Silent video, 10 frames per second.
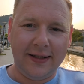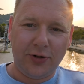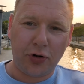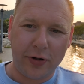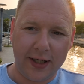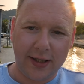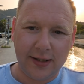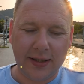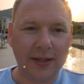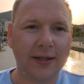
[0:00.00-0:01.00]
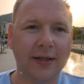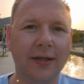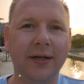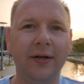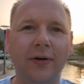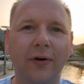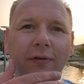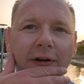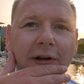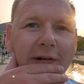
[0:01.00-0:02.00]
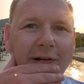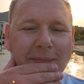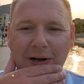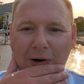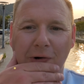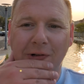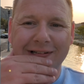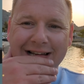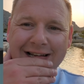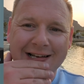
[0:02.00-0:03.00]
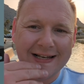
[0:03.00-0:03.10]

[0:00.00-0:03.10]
drawing in over here on my holiday.